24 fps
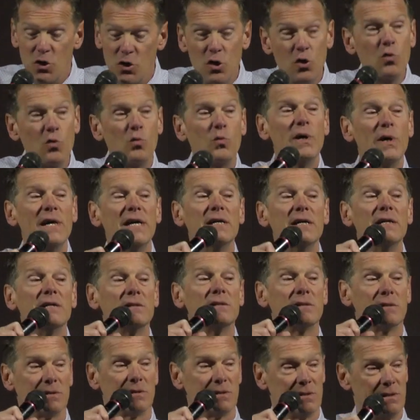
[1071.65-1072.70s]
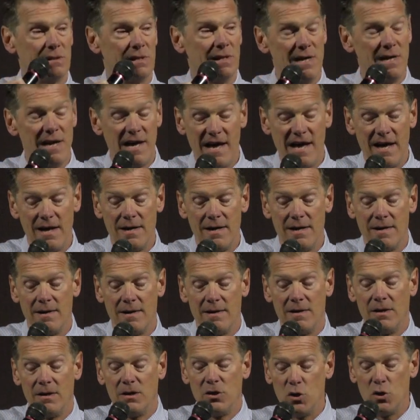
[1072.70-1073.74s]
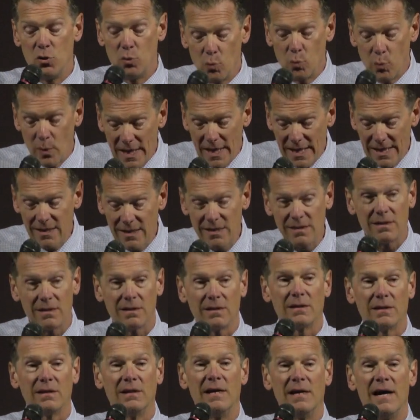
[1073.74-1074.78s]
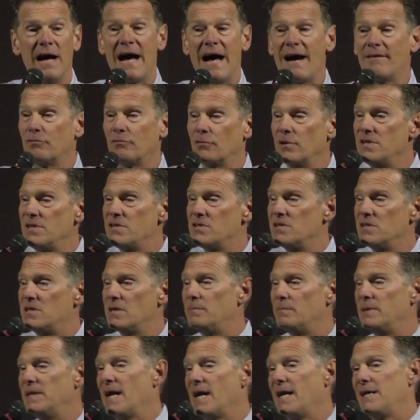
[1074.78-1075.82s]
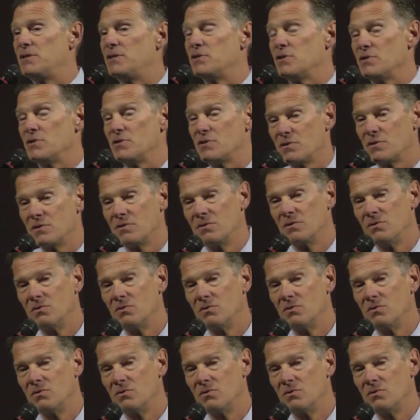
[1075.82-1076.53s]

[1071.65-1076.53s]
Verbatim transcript: you will, you will have reason to be anxious.